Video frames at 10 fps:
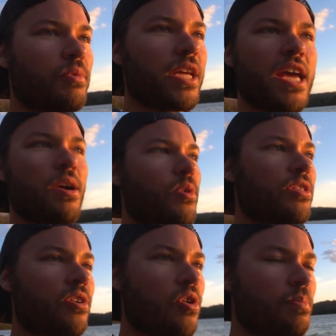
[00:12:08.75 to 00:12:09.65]
We can't wear
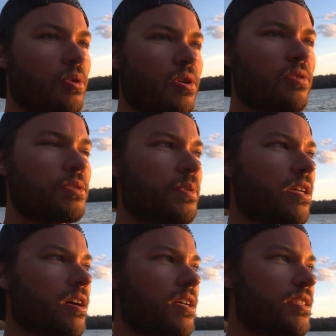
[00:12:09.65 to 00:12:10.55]
the GoPros
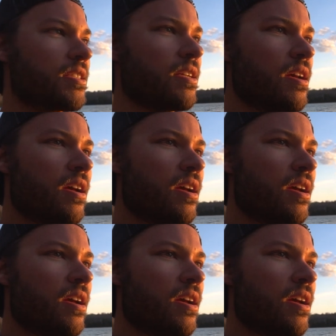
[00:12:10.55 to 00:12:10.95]
because